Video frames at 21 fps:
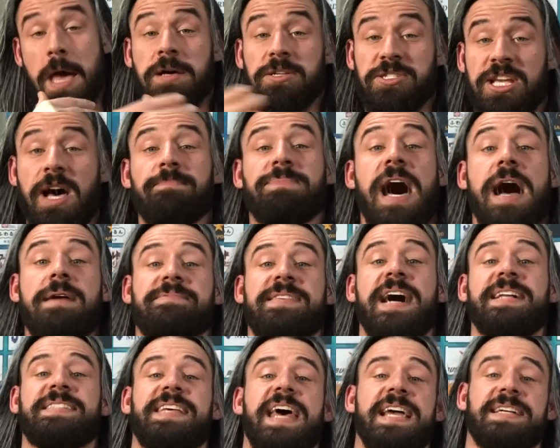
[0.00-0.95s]
Sometimes
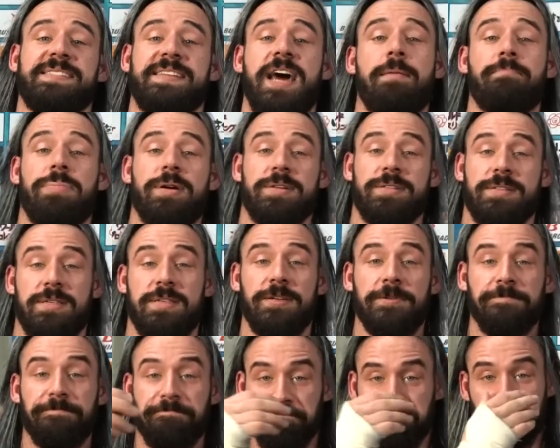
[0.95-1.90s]
that takes numbers.
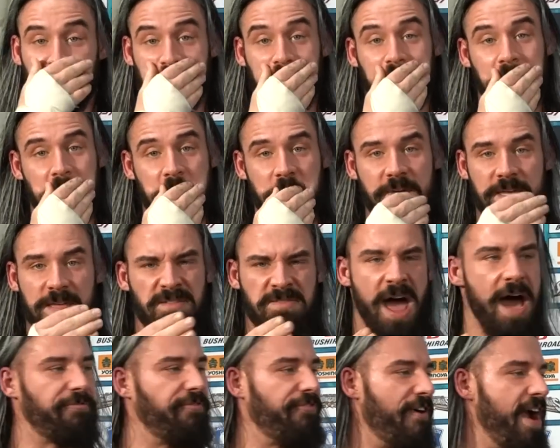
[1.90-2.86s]

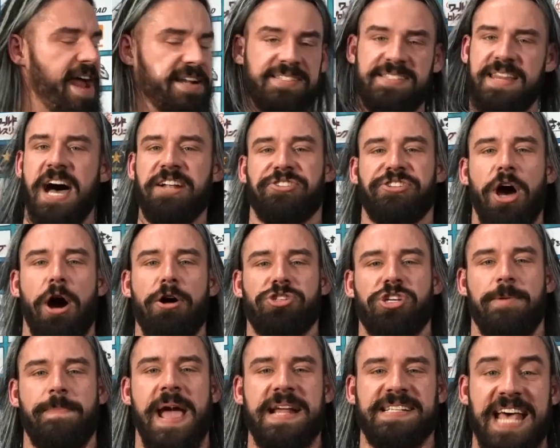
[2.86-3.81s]
Not friends, not
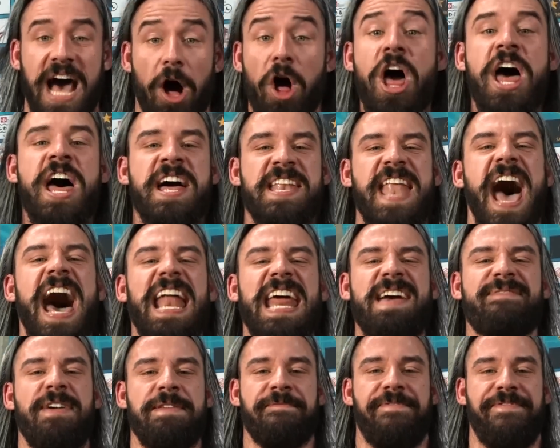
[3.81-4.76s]
dojo mates, hell, not
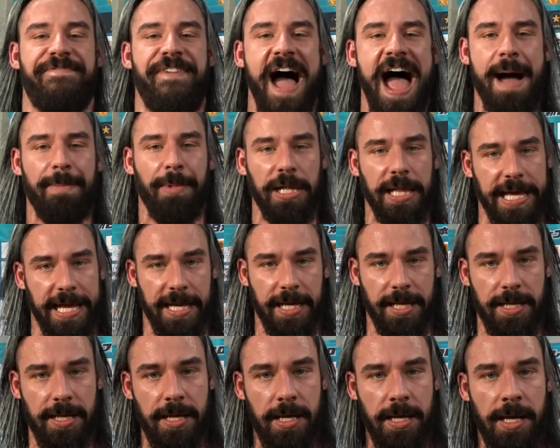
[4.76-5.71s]
even family.
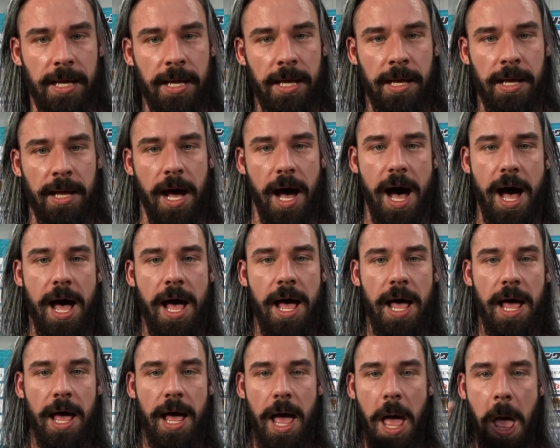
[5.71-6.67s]
Huh?
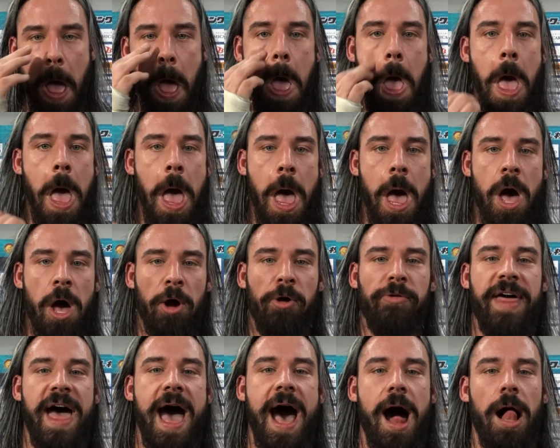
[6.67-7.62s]

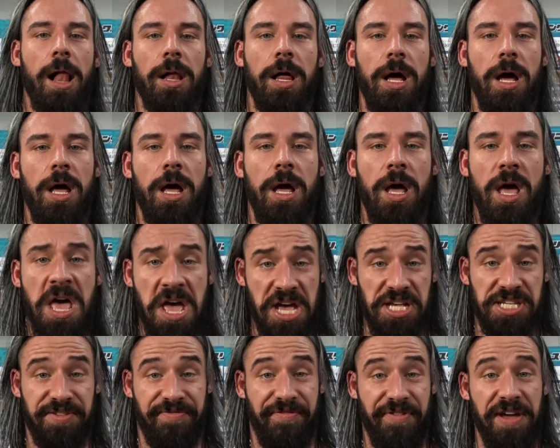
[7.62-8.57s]
Who the hell
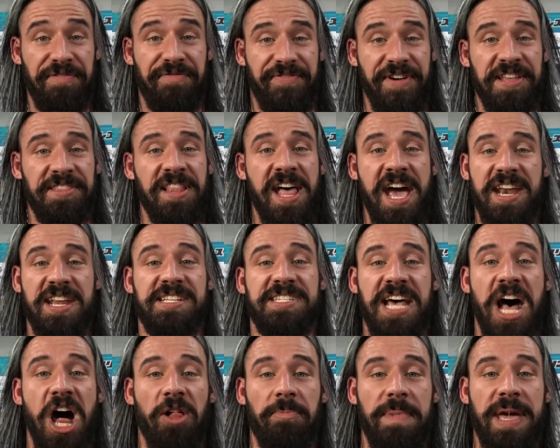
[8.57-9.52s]
is Fit Finlay to
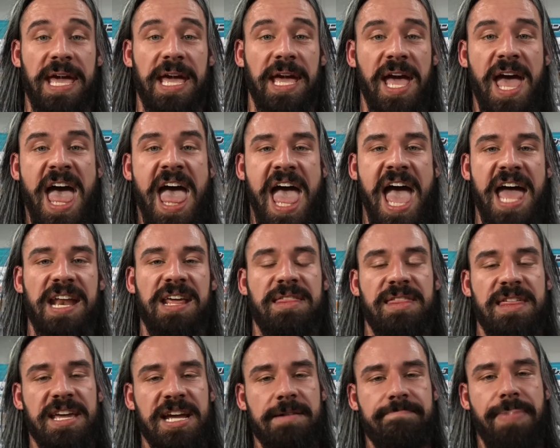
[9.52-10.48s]
tell me
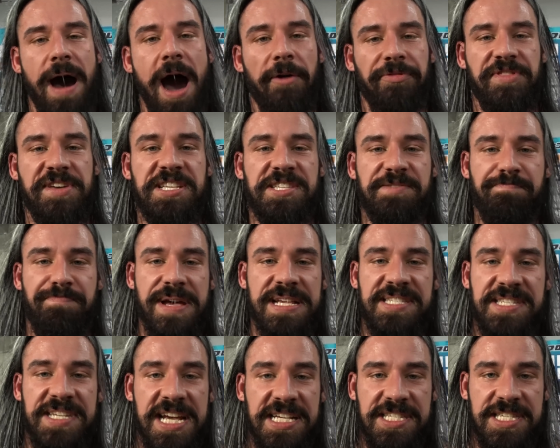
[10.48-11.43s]
anything about this
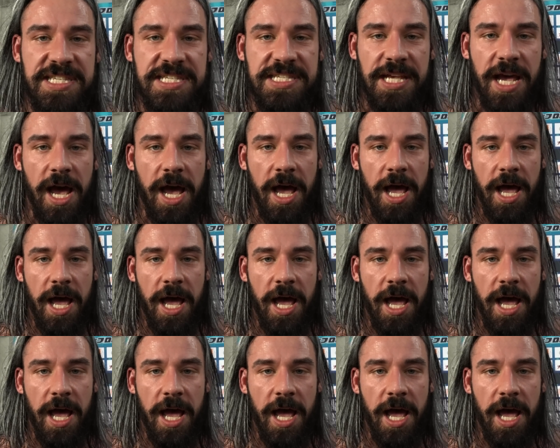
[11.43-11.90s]
business?